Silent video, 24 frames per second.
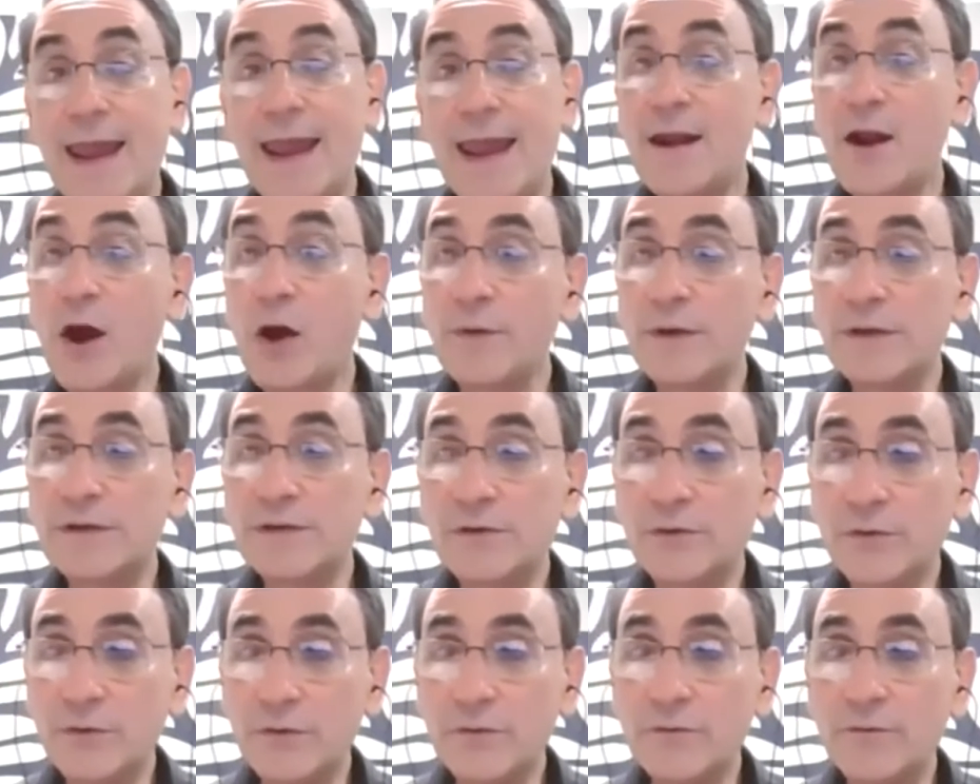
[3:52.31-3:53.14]
And our
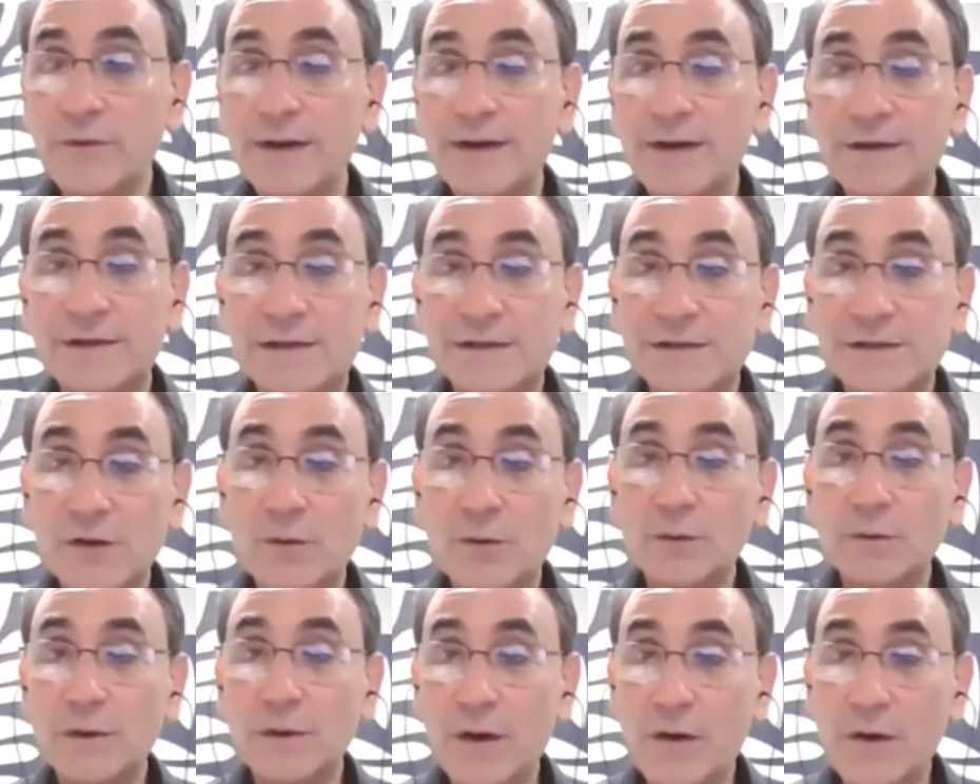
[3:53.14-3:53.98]
return rate is
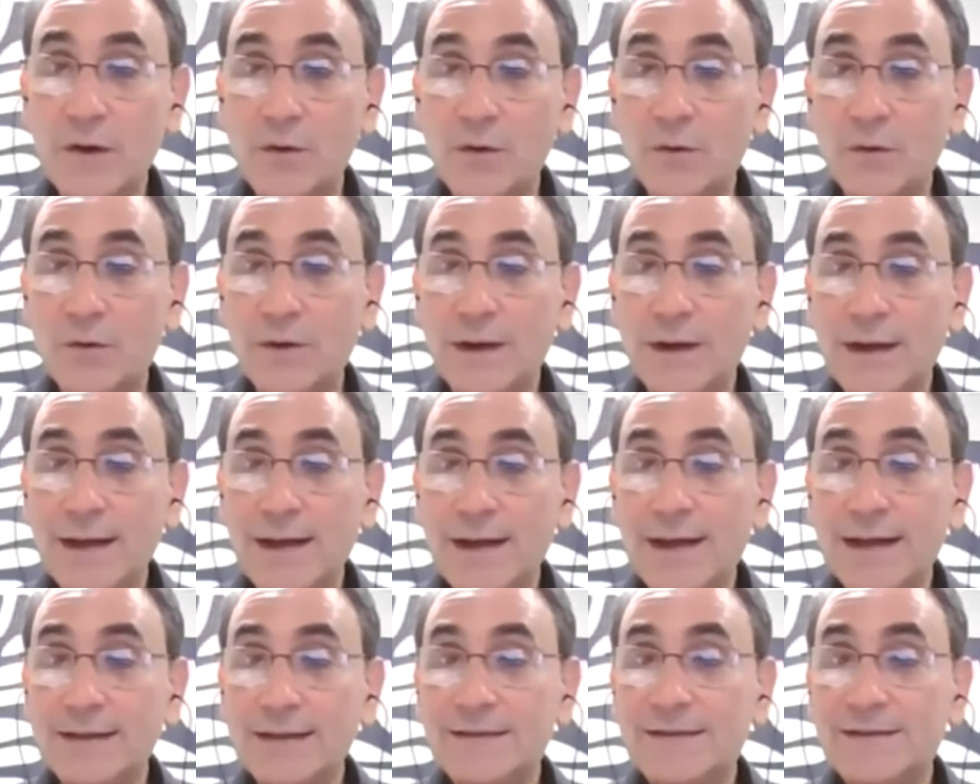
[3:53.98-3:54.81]
so low,
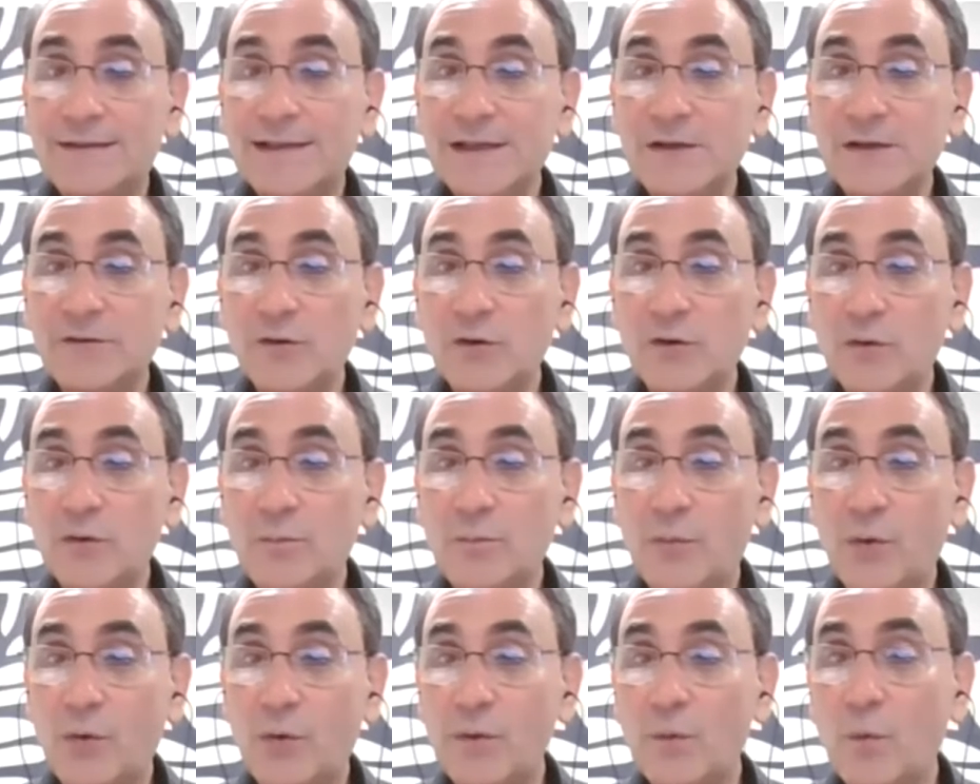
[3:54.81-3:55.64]
it's
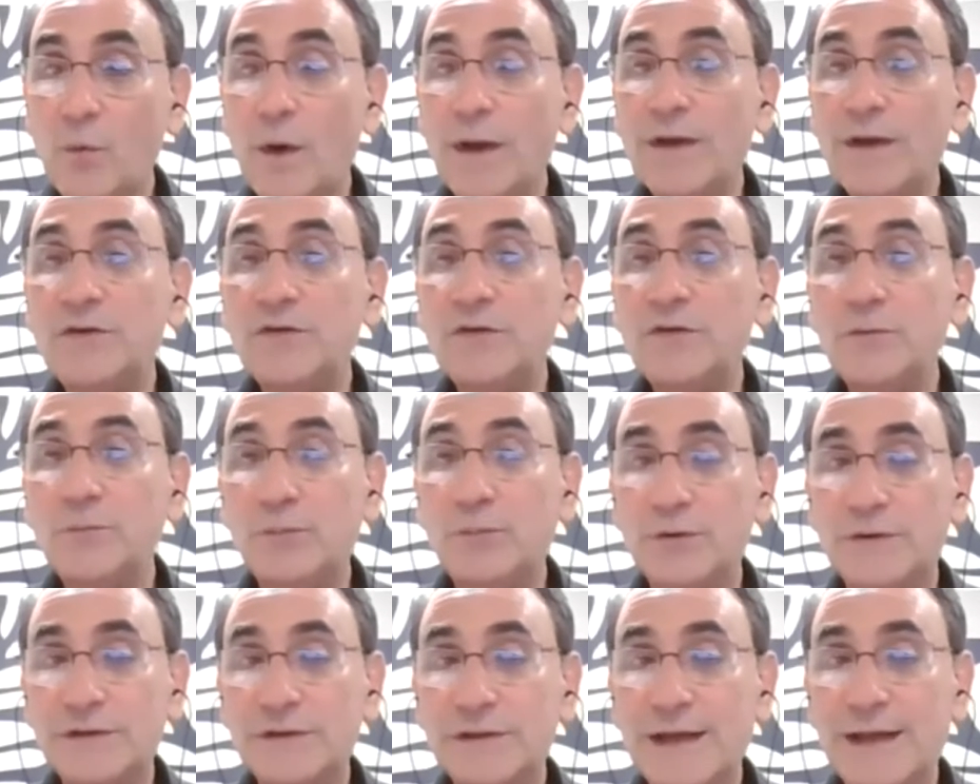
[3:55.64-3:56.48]

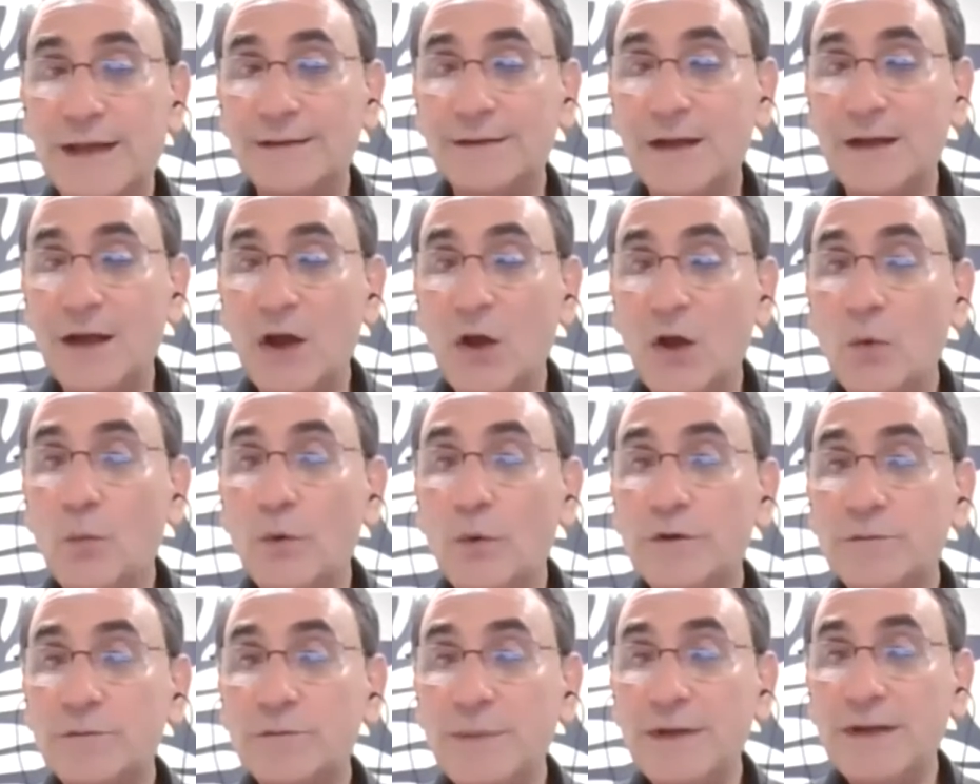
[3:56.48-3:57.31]
0.12%,
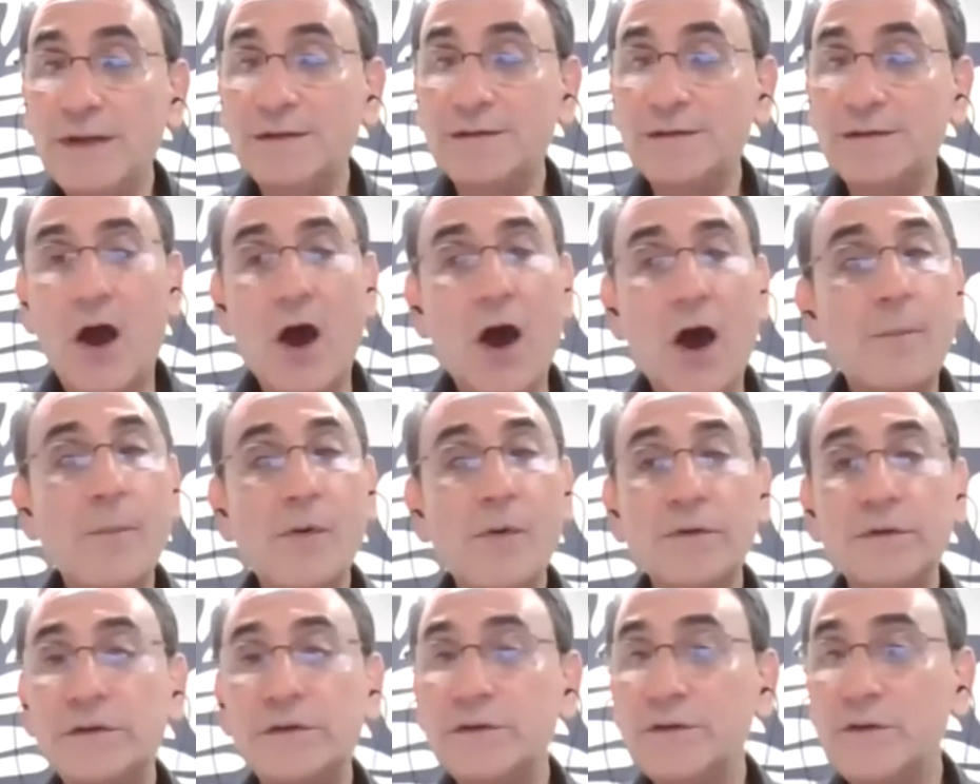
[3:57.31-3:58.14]
which means
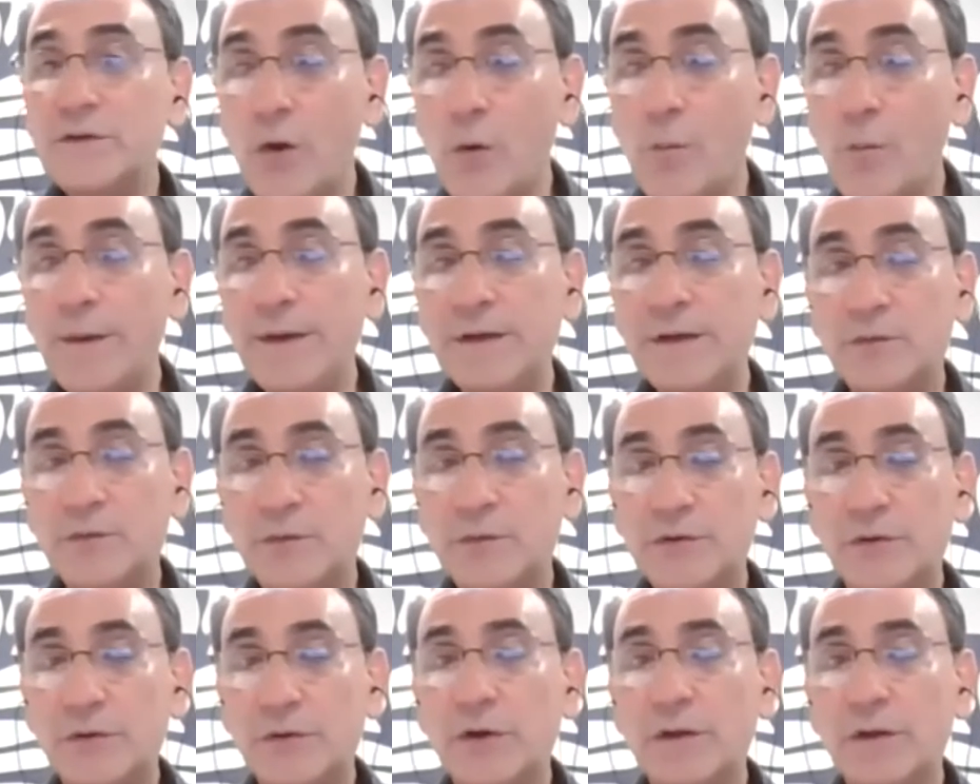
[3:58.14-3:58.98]
almost nobody's
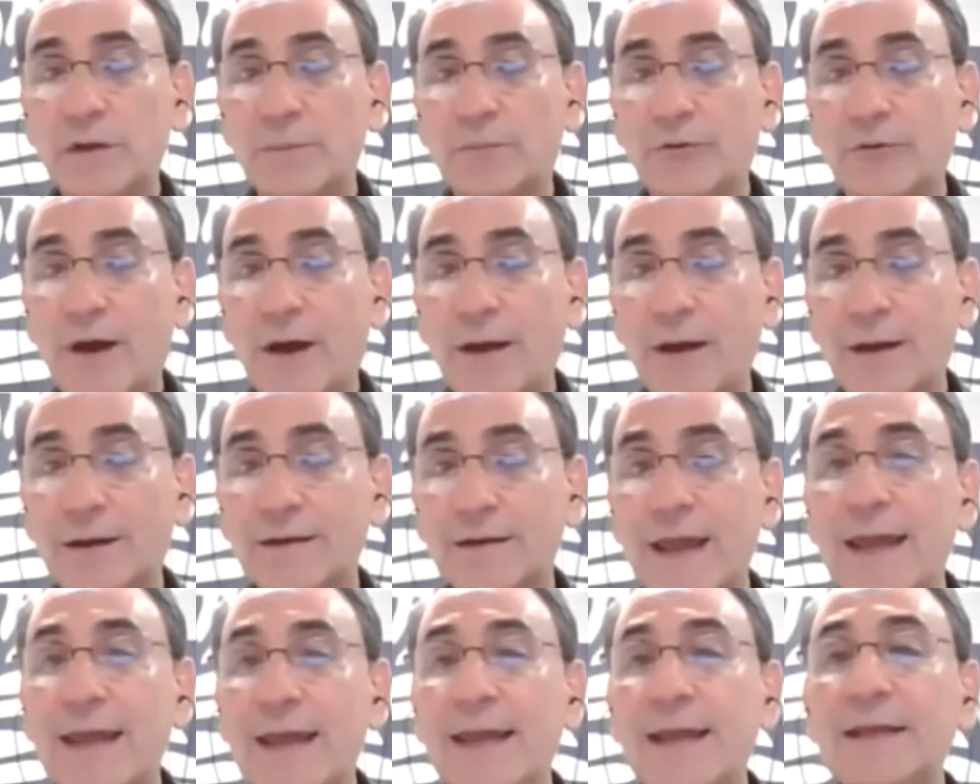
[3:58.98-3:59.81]
returning the
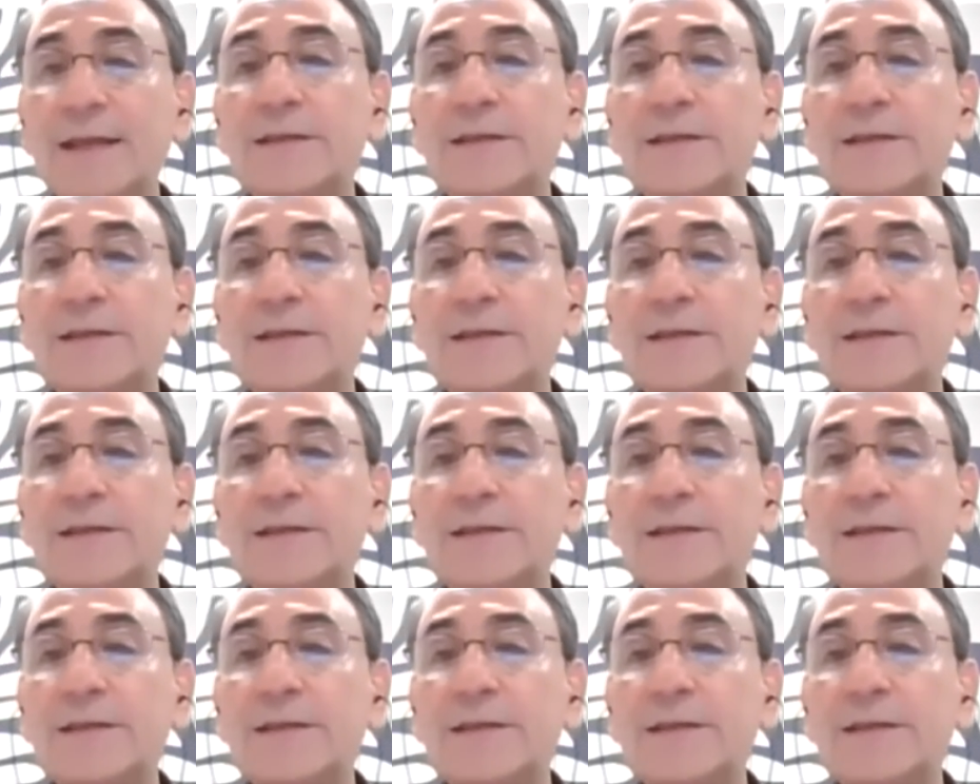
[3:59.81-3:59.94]
product.